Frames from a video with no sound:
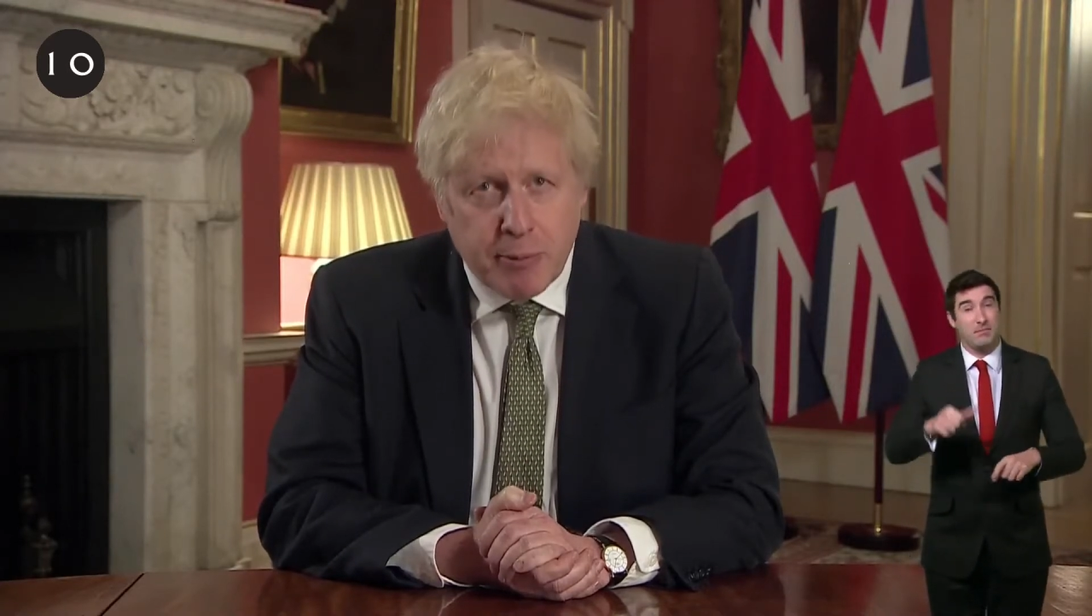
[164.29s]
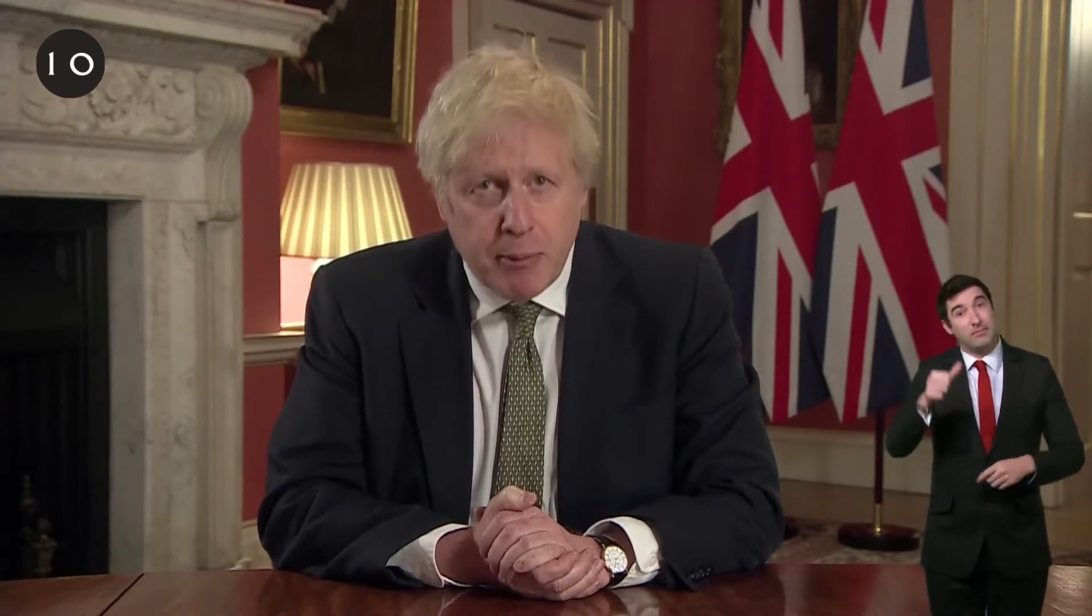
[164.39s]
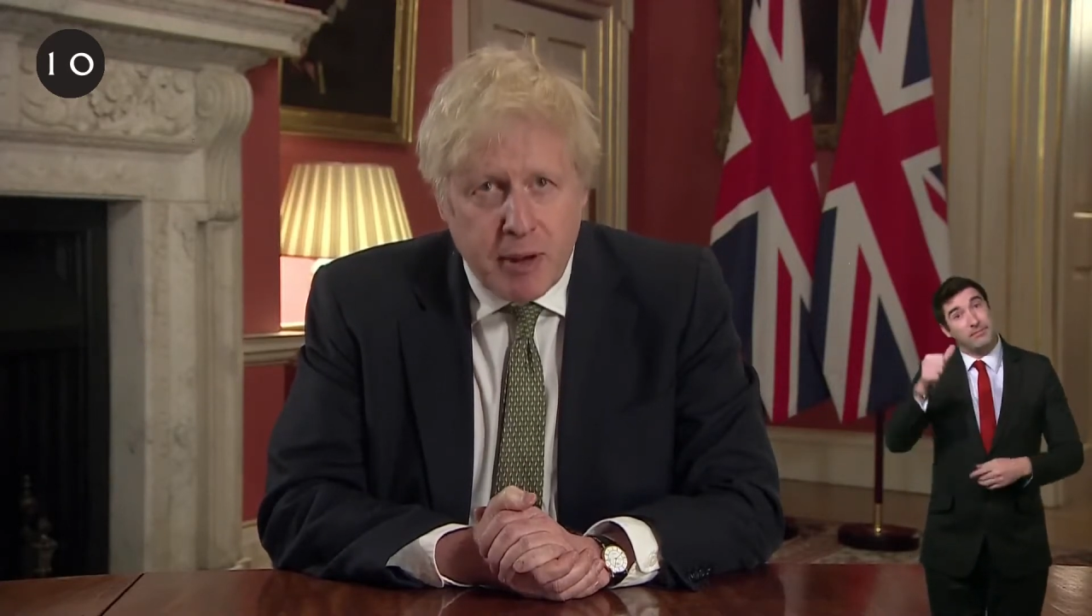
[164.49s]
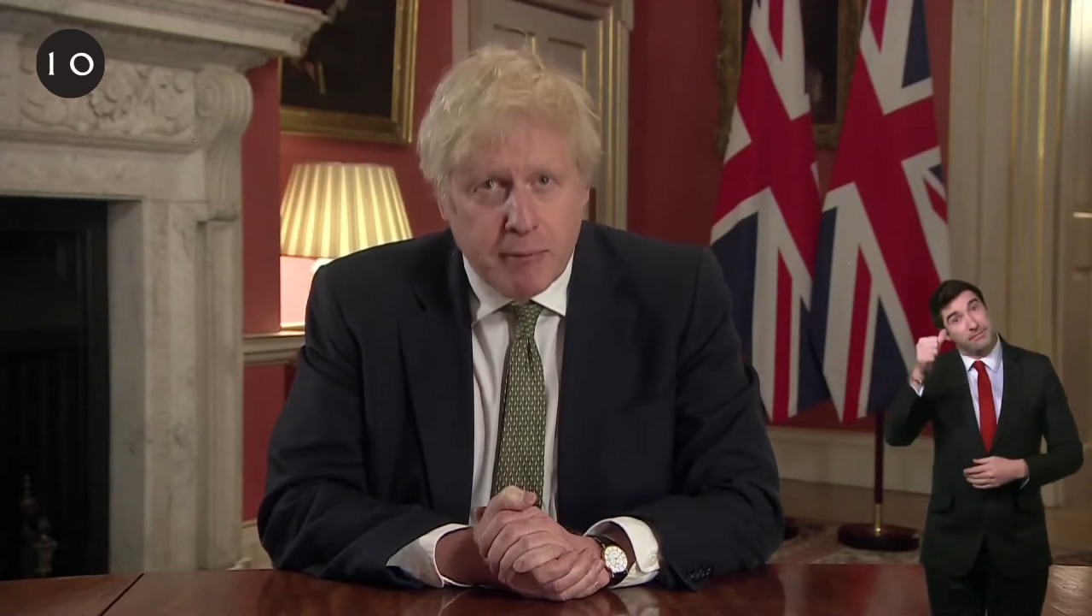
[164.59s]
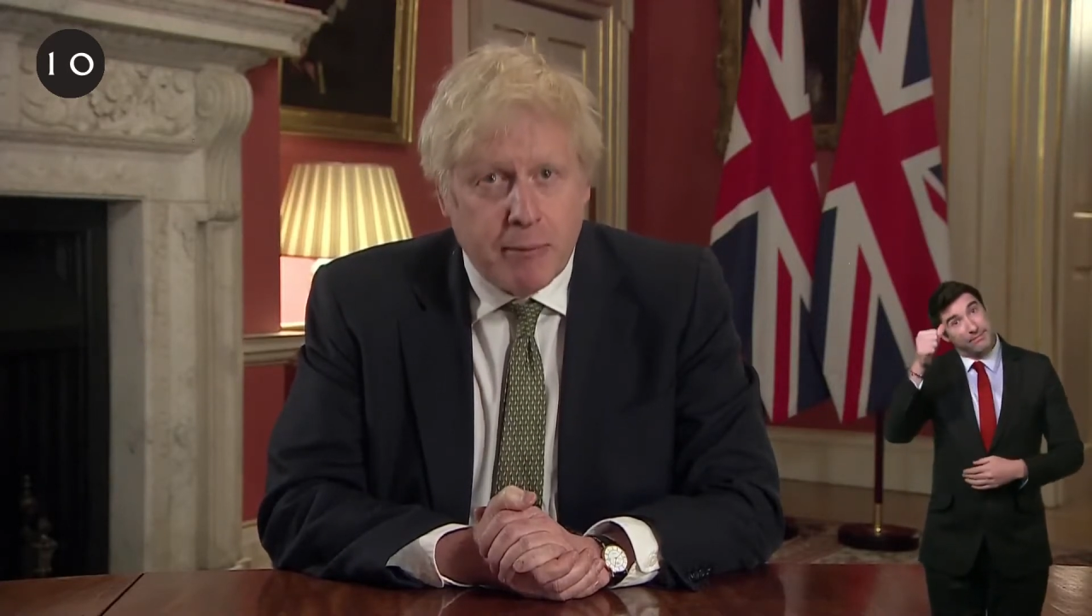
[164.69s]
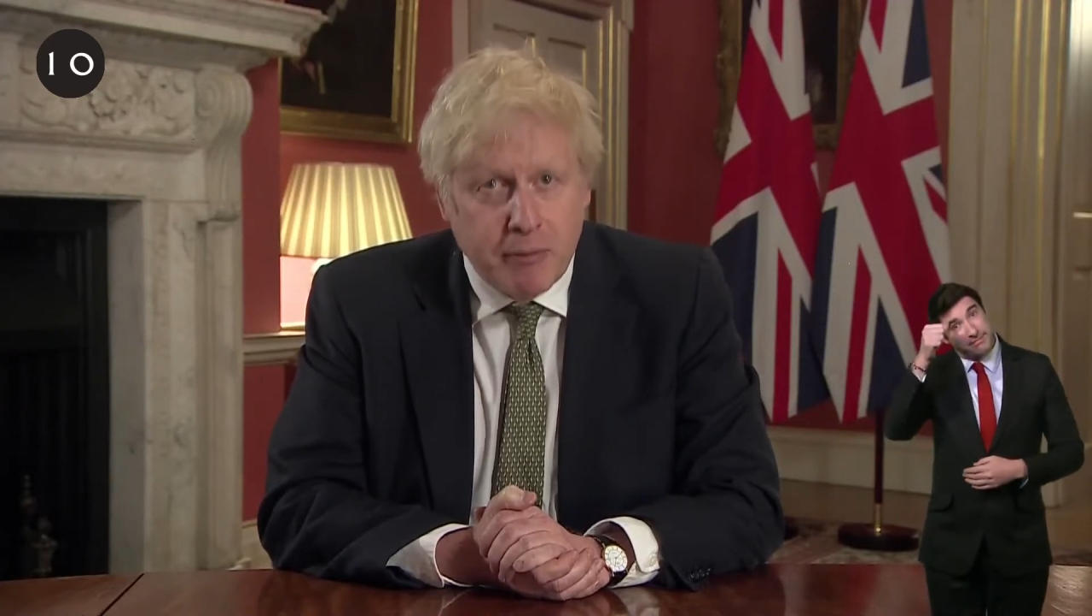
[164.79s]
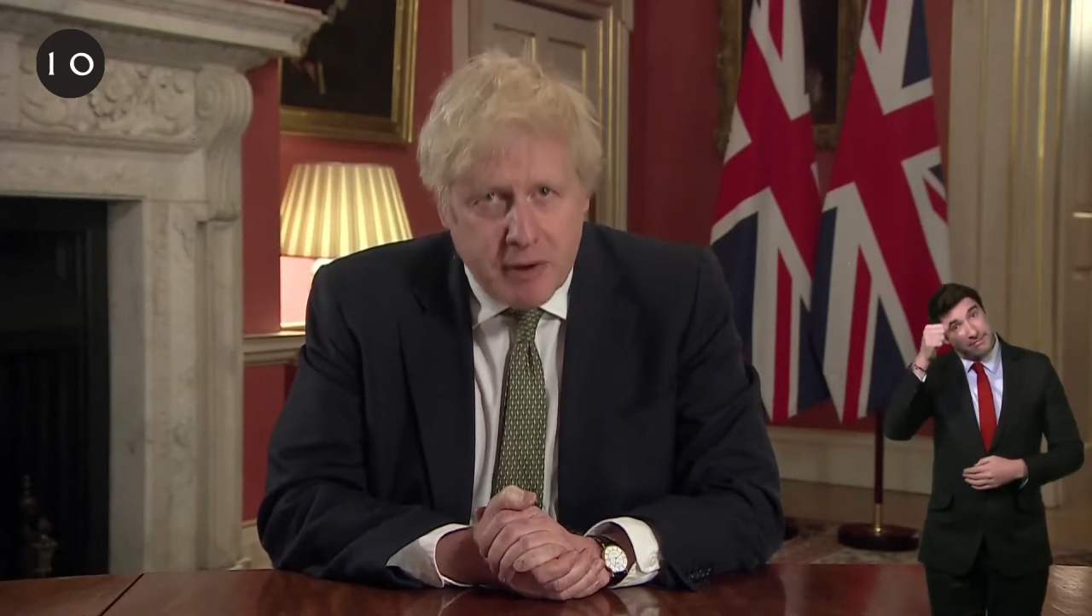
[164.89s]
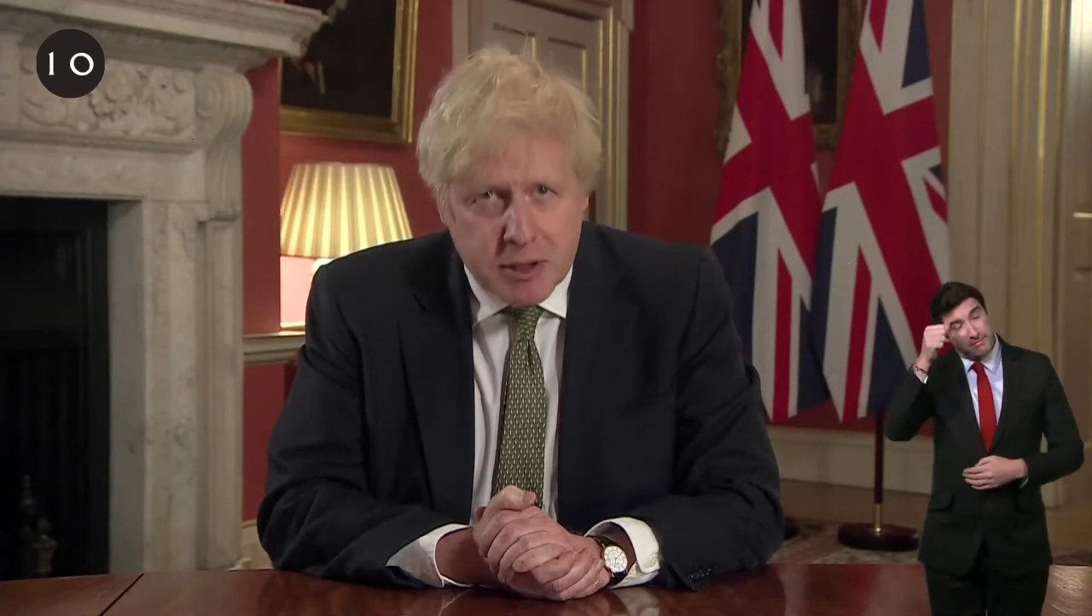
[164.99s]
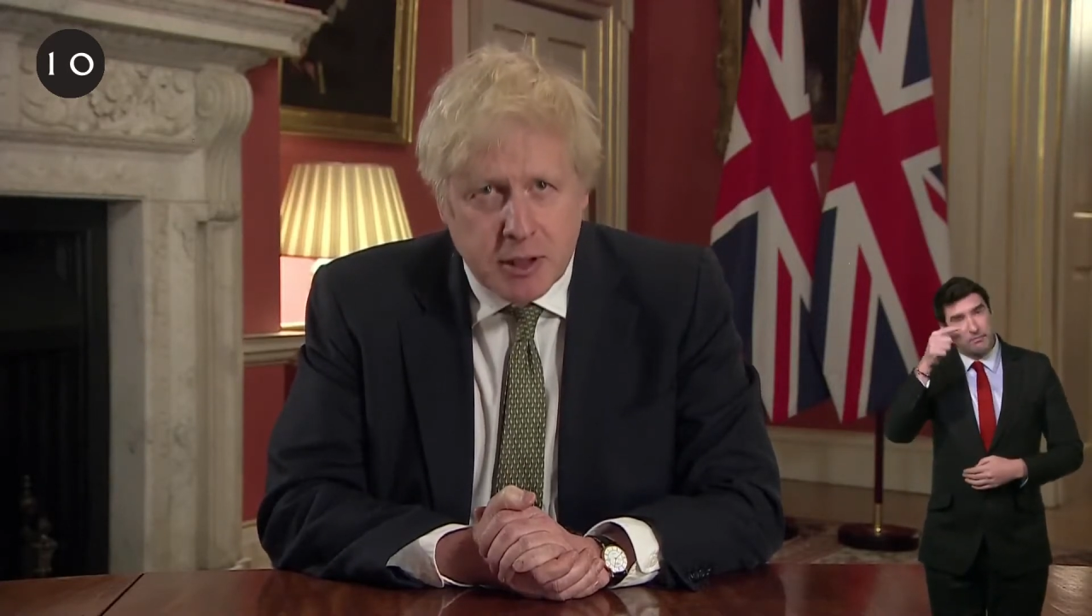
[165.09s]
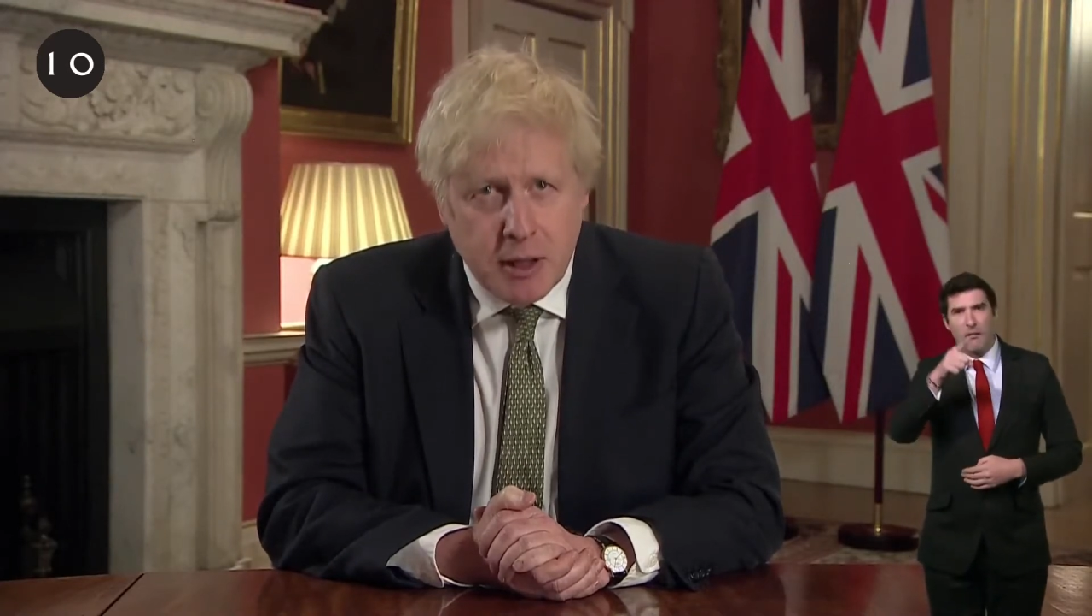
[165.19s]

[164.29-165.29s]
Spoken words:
from tomorrow,